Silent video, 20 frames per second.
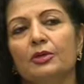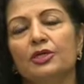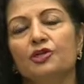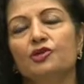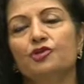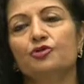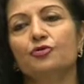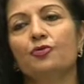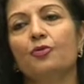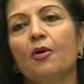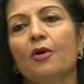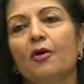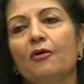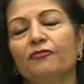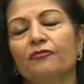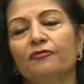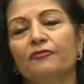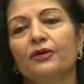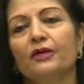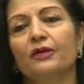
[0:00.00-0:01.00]
issue
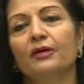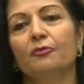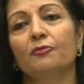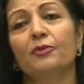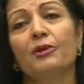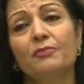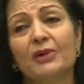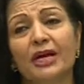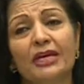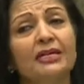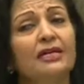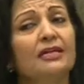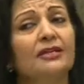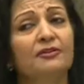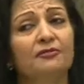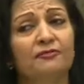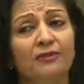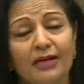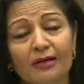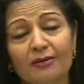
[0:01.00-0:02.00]
of women in
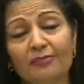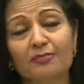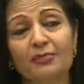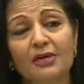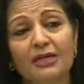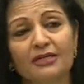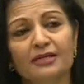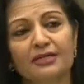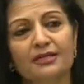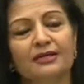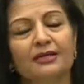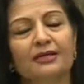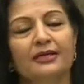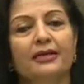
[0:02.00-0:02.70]
development.